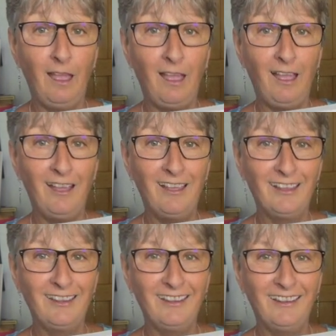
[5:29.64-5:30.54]

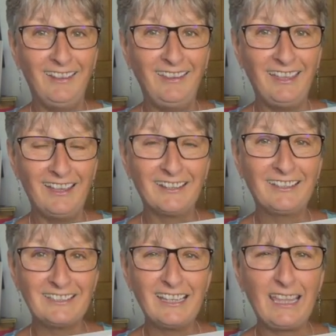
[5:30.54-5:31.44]
And yeah,
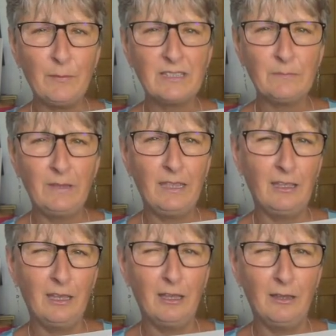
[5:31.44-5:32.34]
because they came into me
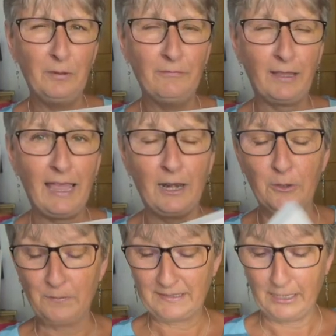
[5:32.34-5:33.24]
a bit of a
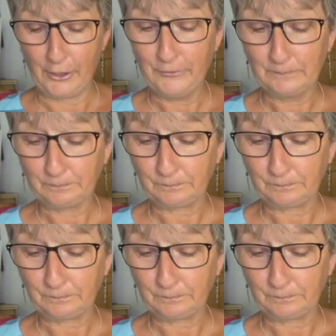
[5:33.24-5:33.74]
gallop. So